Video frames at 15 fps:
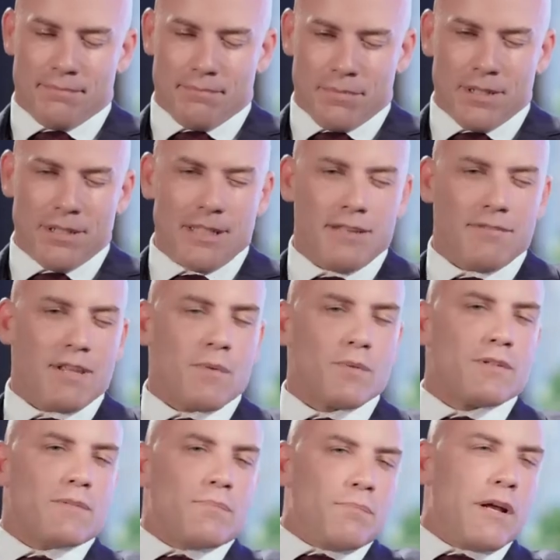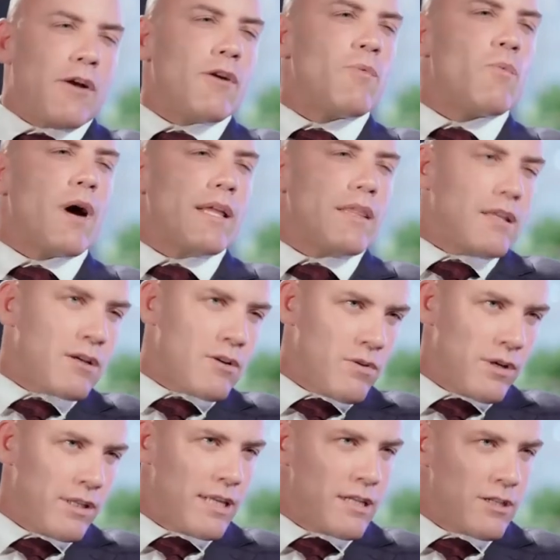I believe that was Perry White that
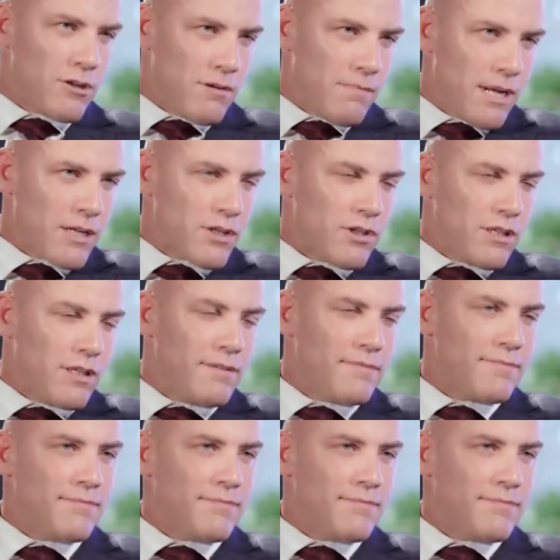coined that term, actually.